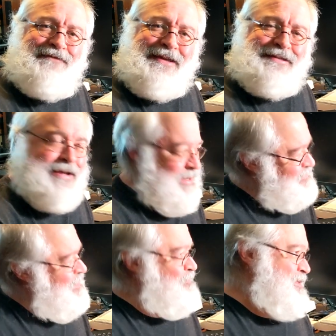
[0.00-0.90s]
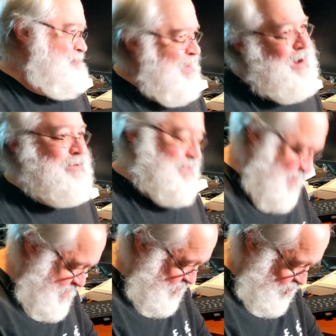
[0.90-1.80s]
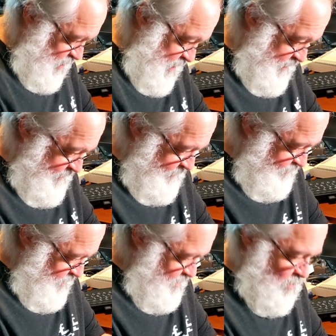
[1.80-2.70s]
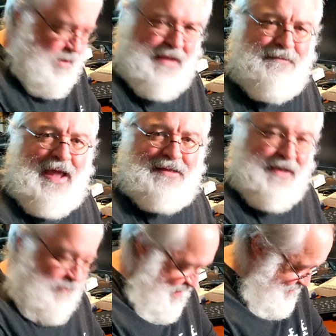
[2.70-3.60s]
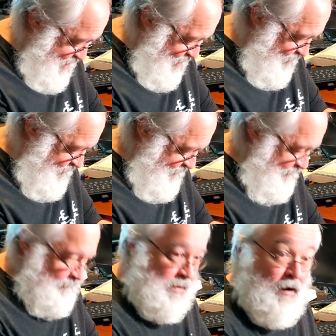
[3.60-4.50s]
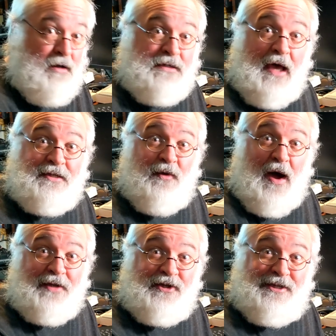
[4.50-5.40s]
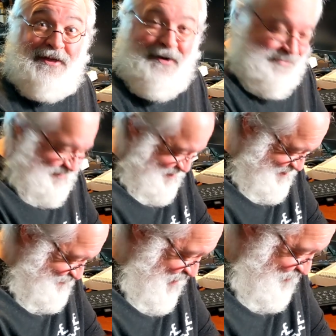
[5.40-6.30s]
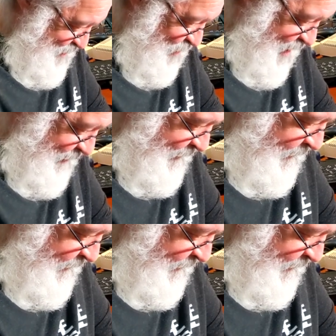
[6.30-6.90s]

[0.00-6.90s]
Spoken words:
TJ lives up in the mountain country. No He-Mans up here, though. There are Sasquatches, though. You better beware.